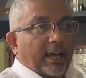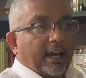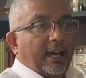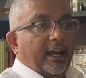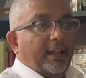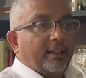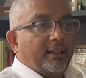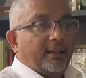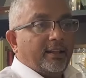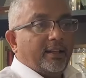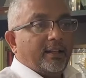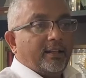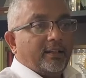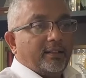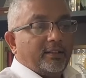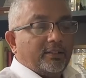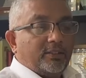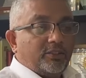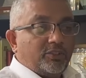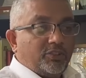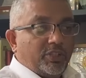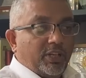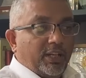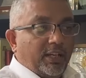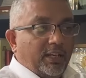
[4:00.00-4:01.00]
and then
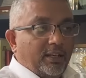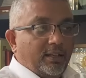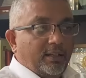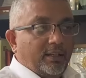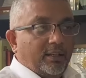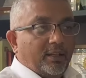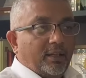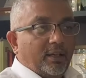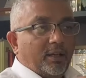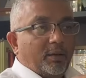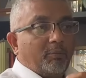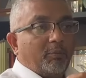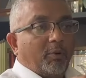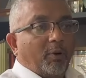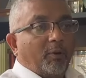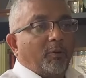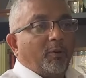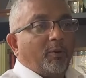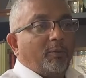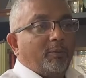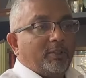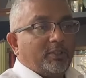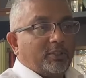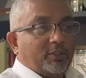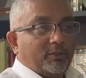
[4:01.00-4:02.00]
check,
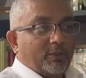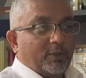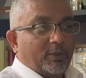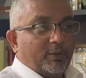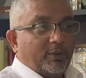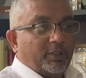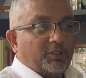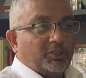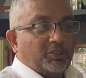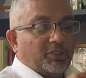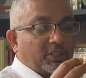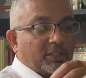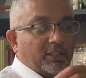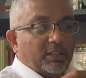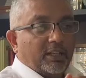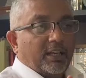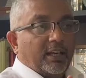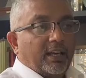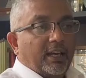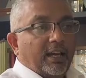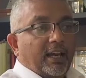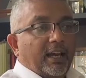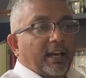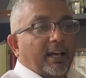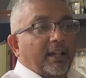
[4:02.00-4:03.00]
performance evaluation,
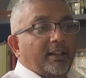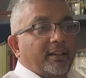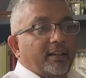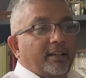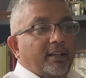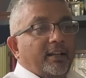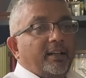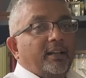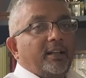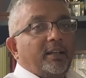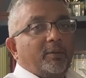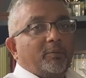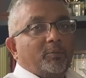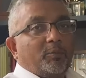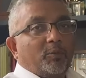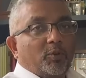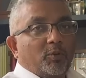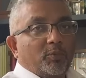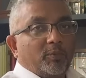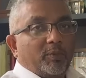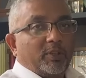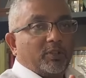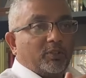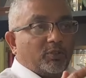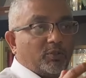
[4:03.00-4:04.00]
and then
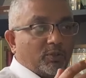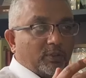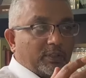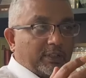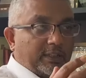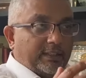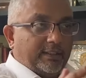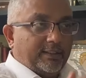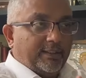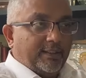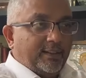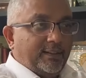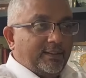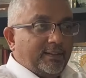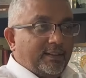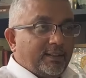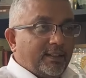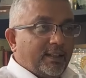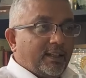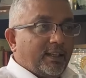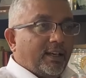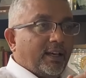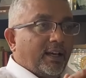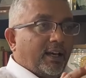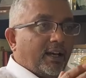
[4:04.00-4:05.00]
improvement. So this is
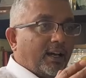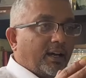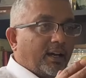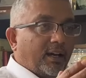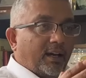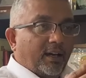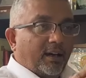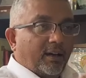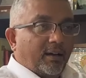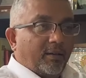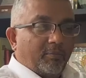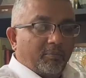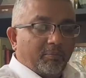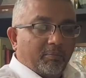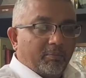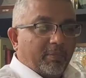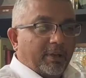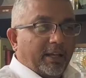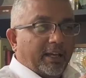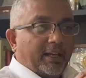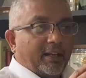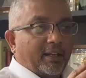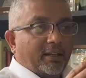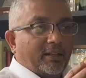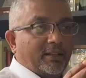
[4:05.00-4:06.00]

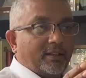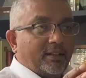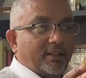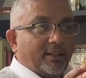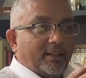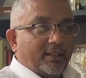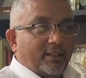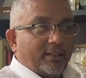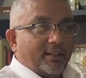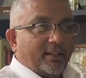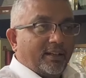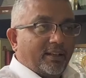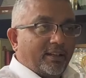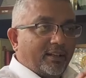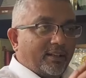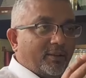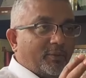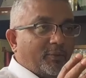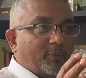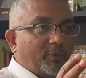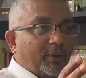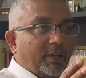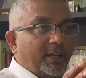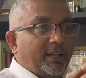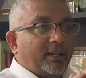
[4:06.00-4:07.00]
in
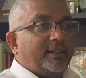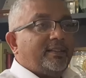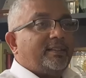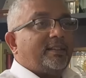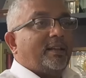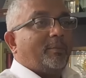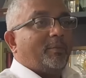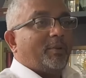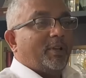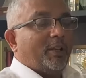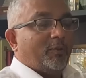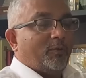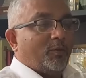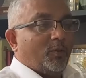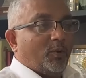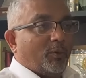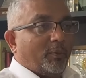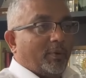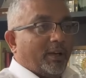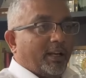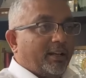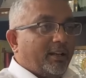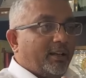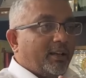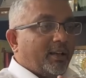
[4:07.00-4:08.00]
a very summary
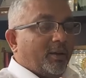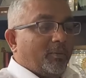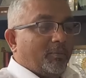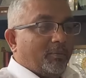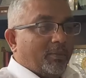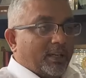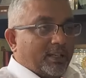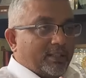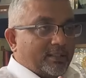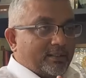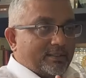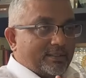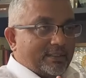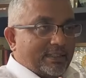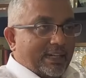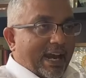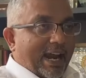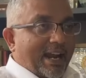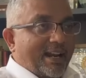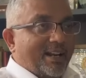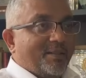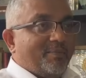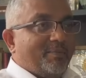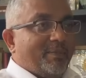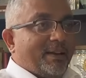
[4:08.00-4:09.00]
format, but
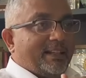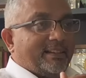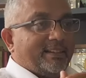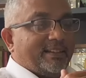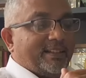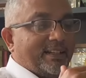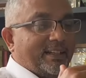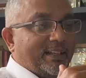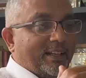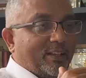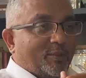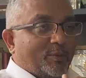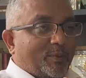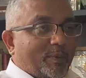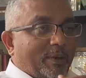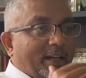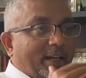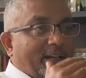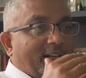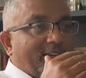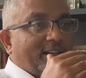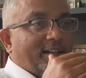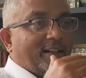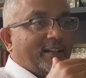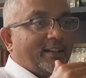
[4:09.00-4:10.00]
standard basically
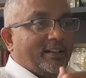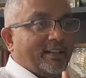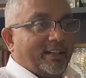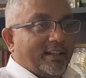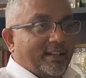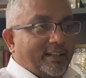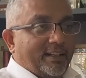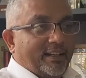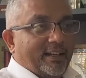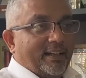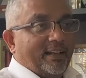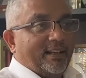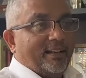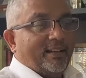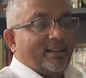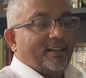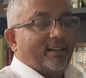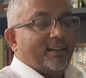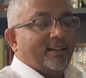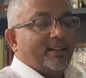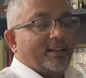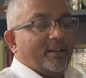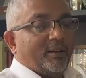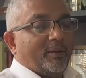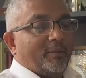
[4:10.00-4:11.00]
explained in a detailed
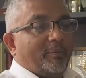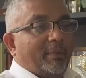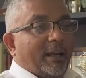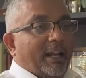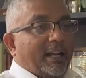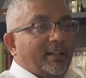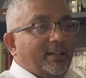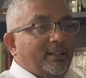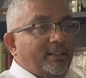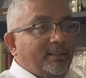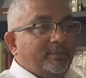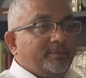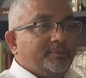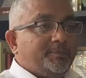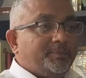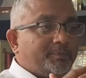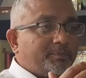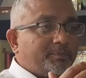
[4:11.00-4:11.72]
manner,